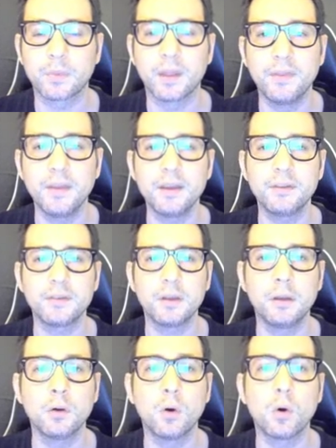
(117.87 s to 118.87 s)
This
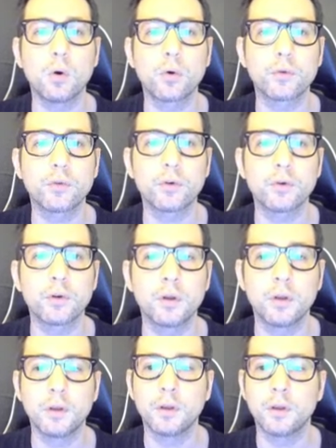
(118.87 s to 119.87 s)
in order
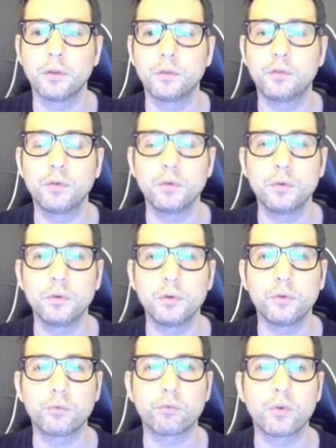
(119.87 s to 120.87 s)
to
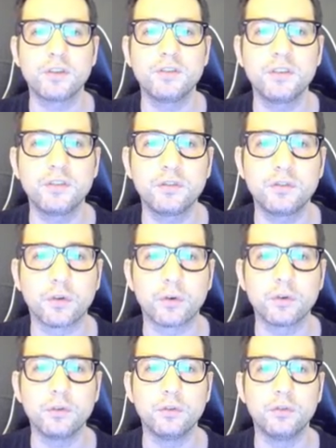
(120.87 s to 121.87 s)
register
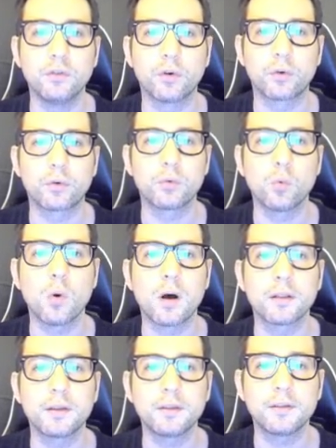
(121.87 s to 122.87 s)
your
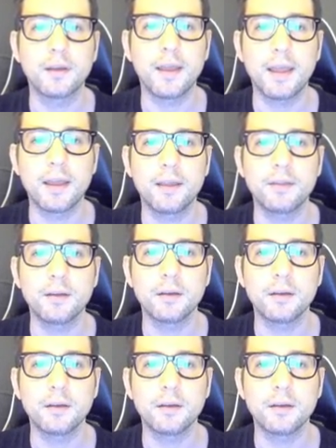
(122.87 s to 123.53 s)
wallet and